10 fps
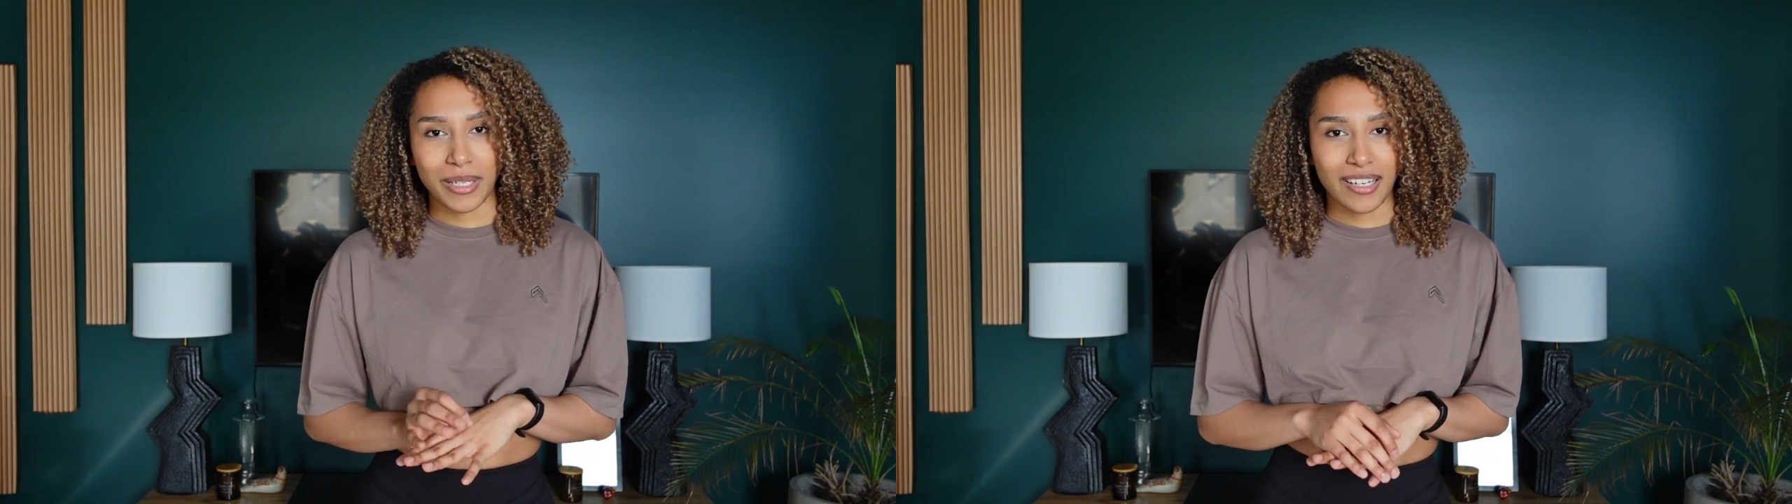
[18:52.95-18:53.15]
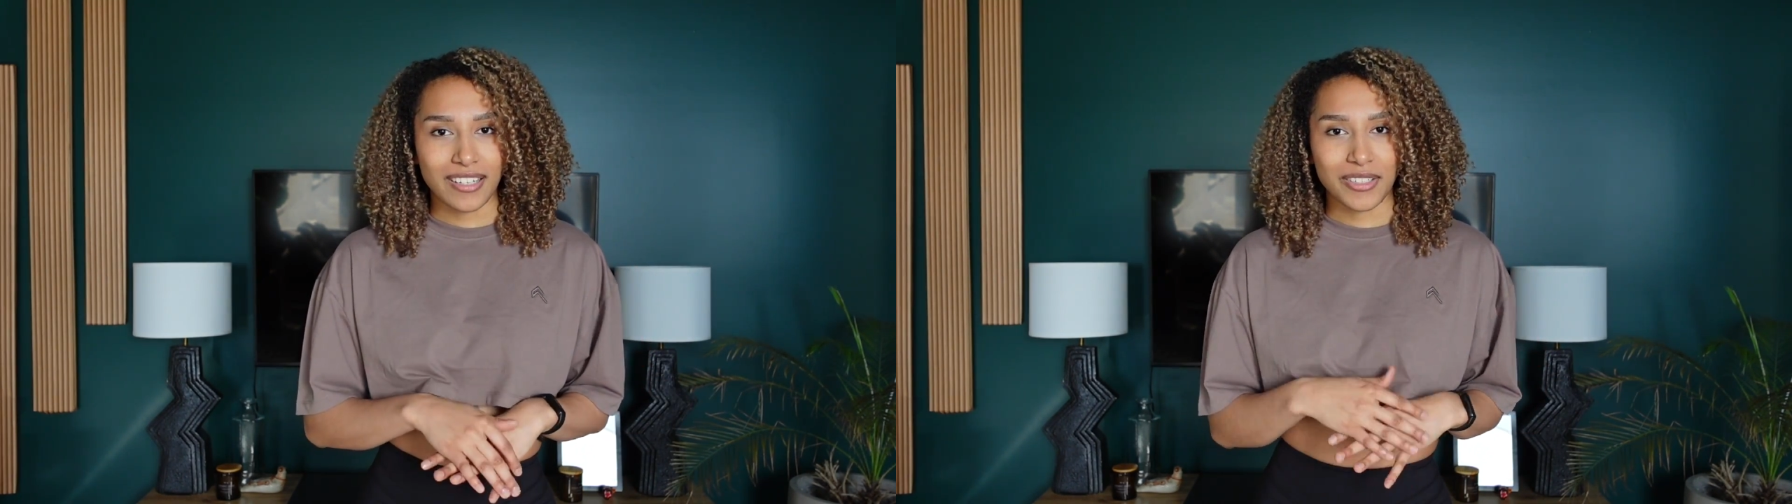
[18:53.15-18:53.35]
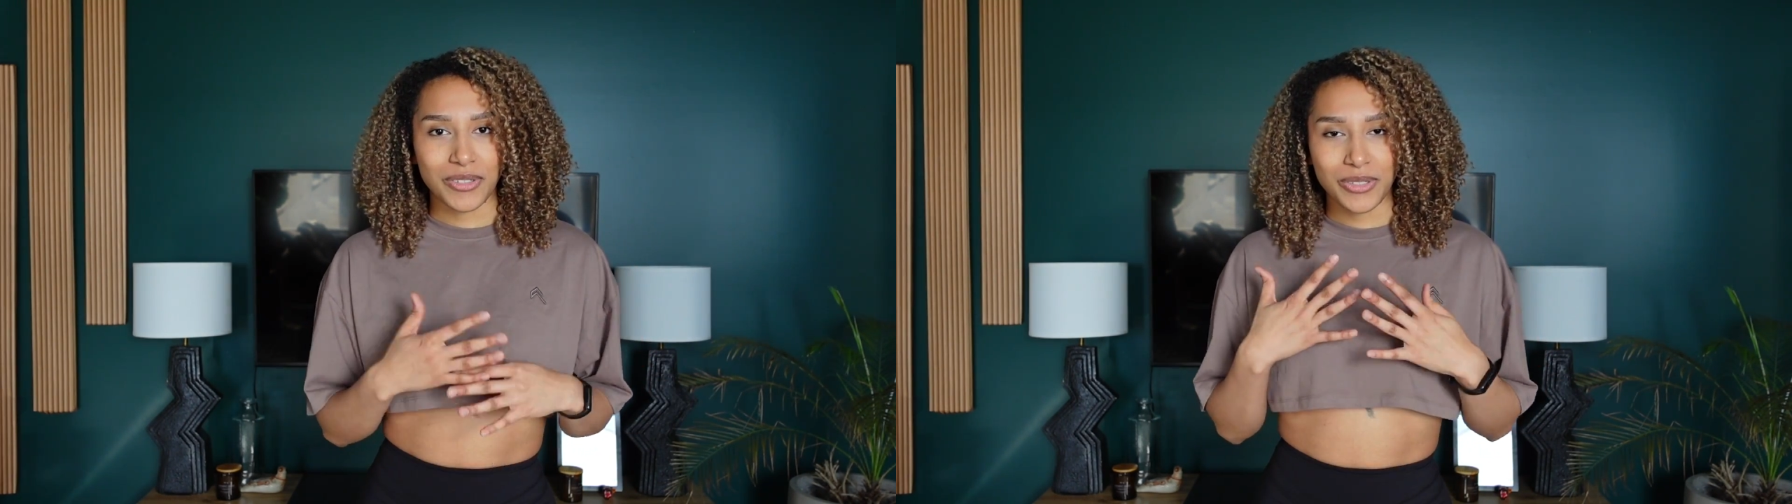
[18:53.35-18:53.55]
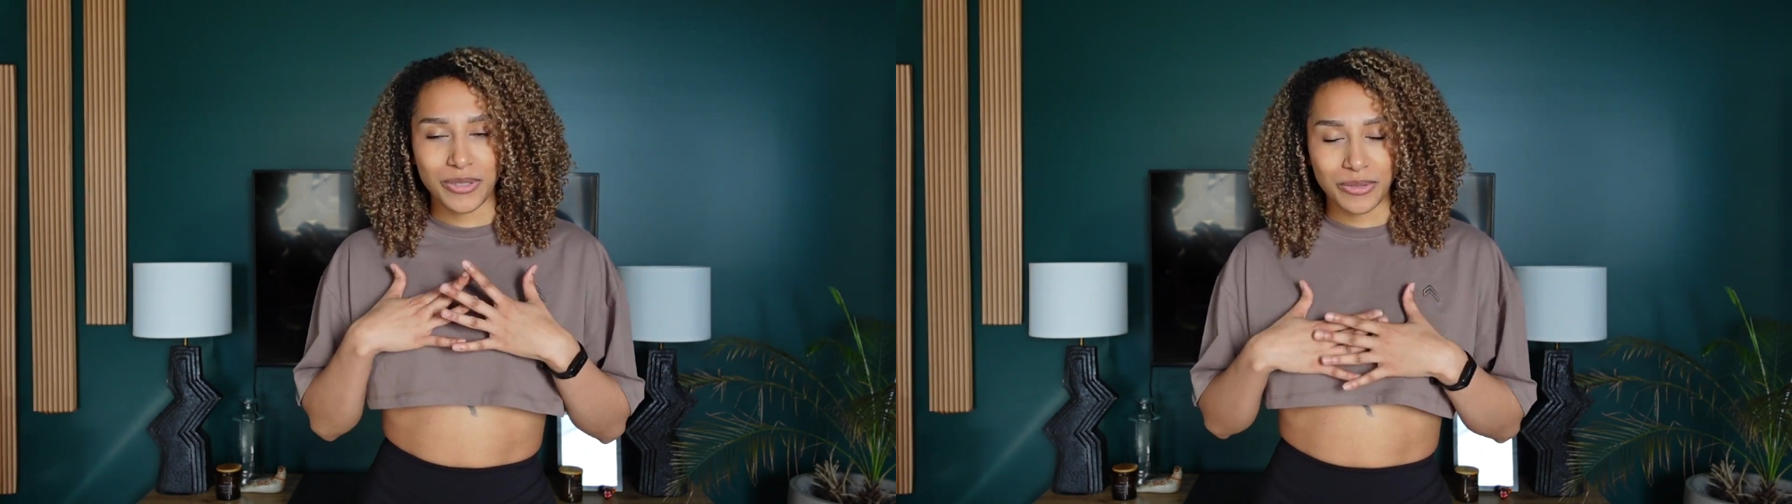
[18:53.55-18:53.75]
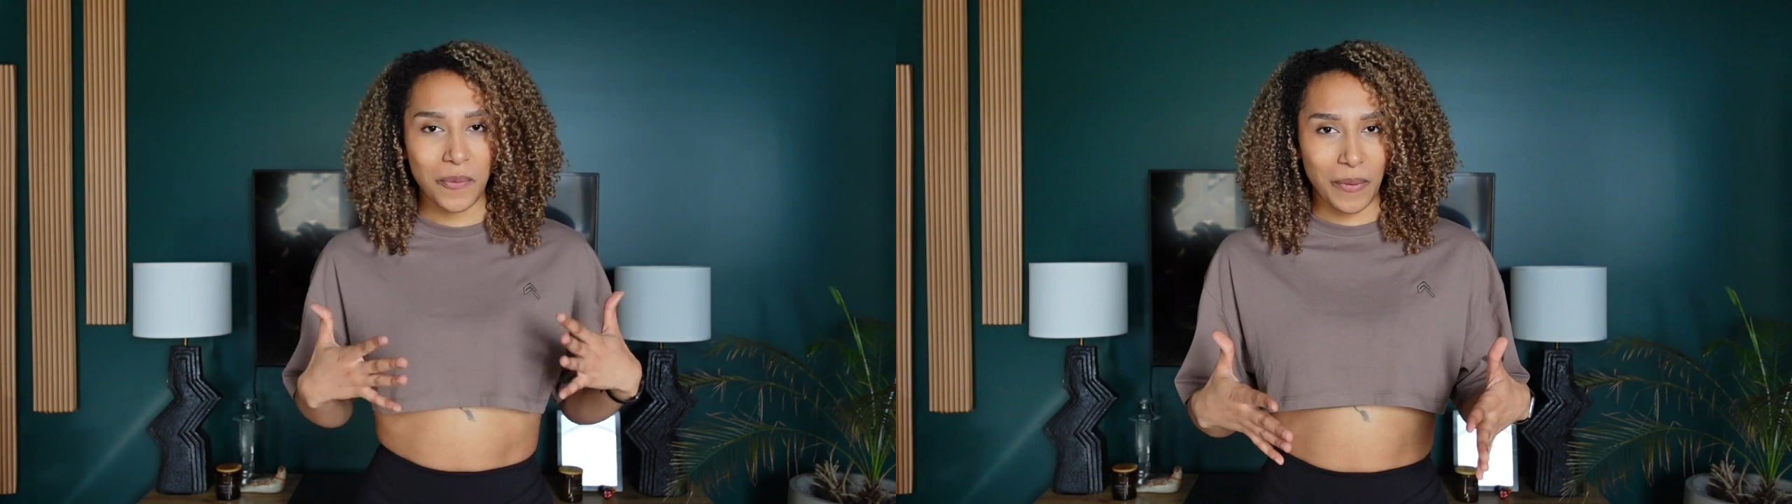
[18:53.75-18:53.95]

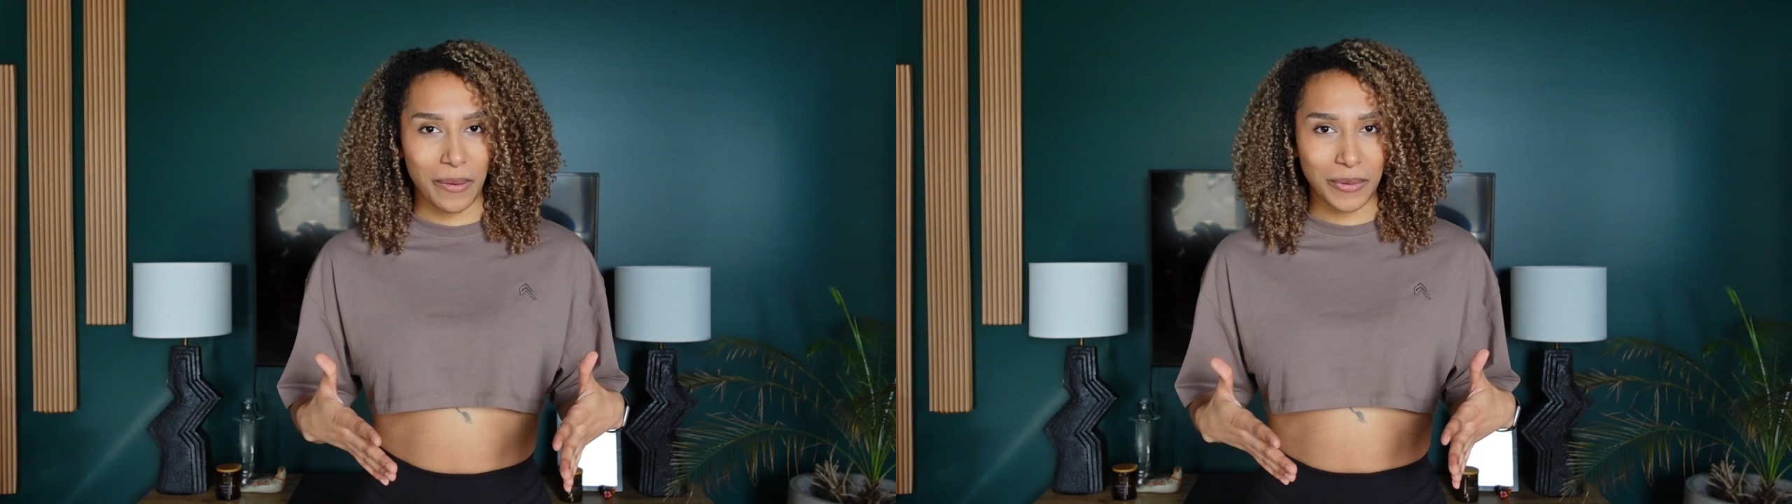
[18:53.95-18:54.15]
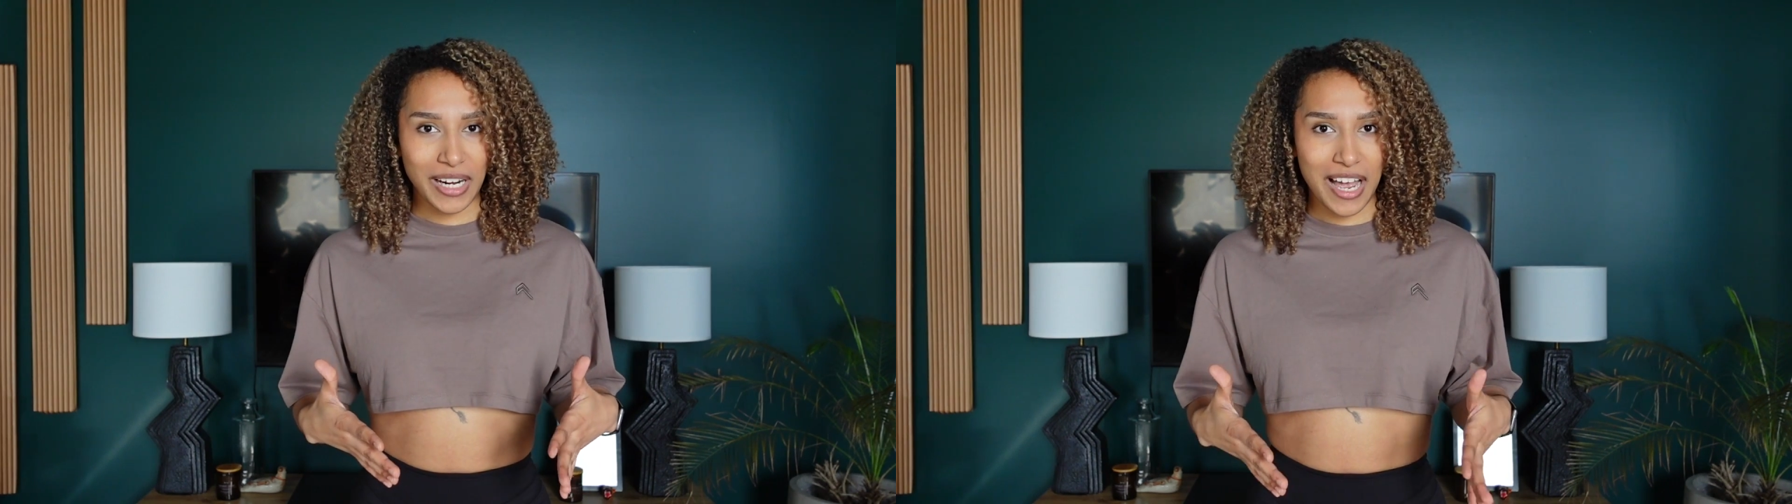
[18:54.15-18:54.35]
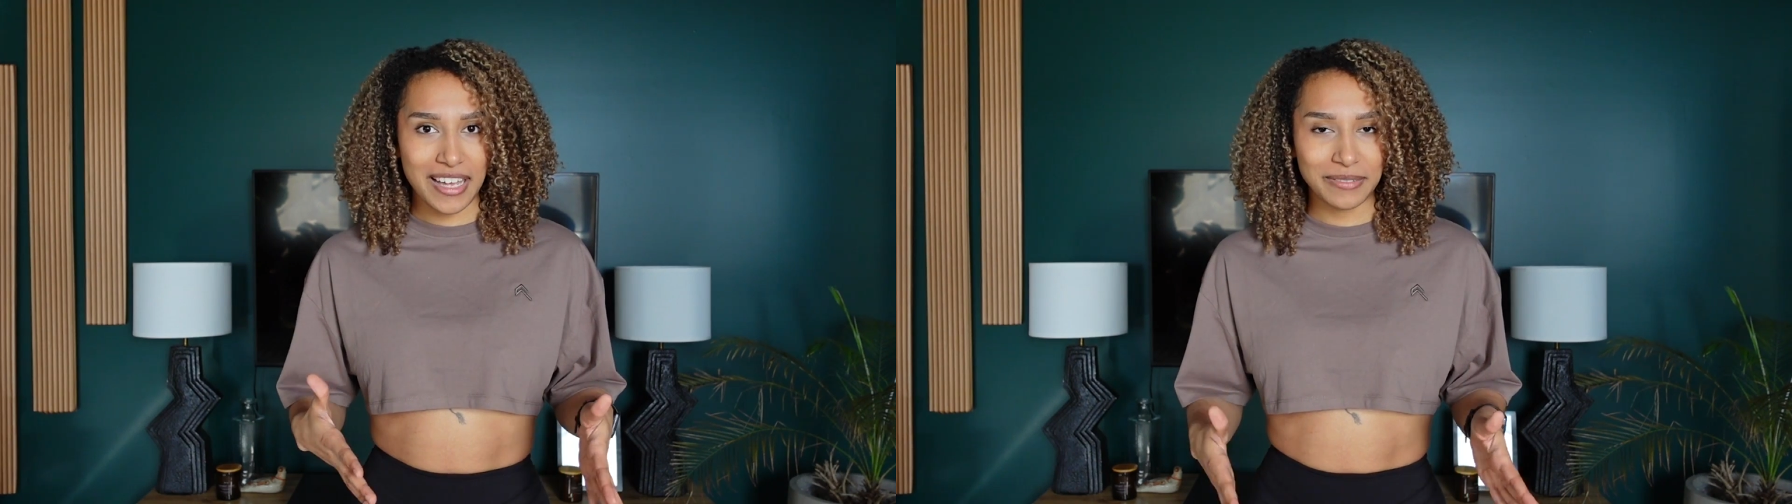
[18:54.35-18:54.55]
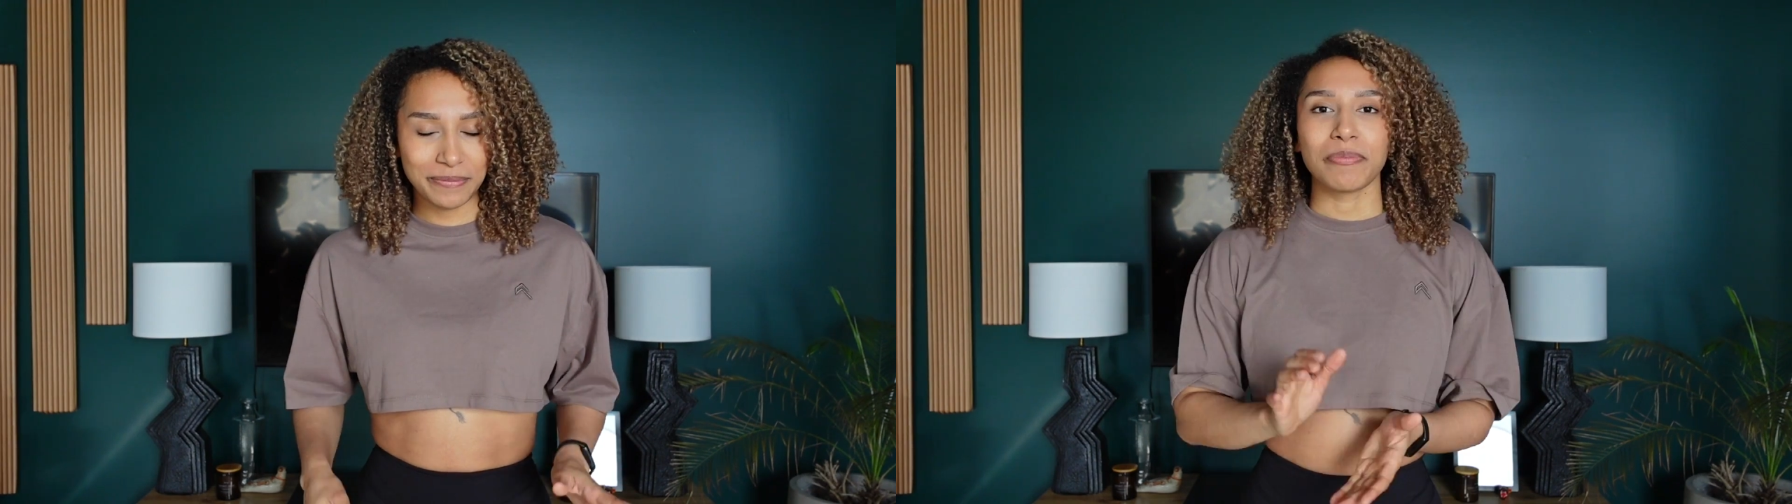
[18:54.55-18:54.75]
because why would I?